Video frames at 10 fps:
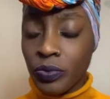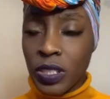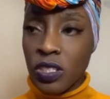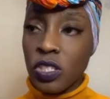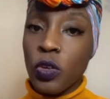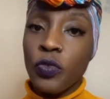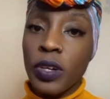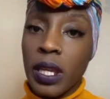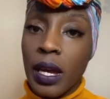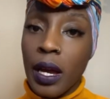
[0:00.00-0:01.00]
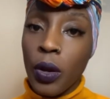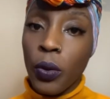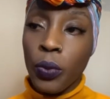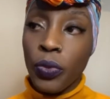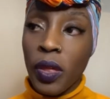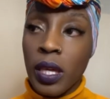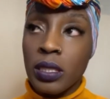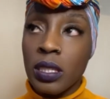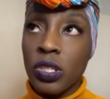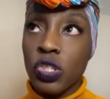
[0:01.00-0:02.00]
it's just so funny how things
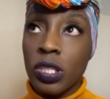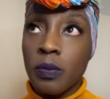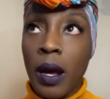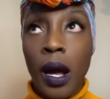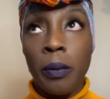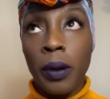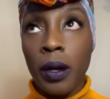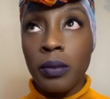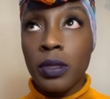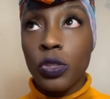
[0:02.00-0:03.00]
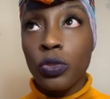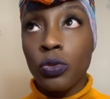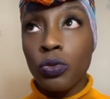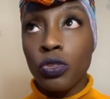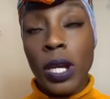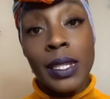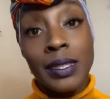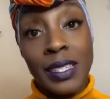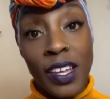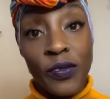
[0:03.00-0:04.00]
can just pop up to try to
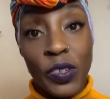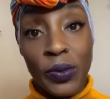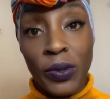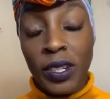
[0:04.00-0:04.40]
save you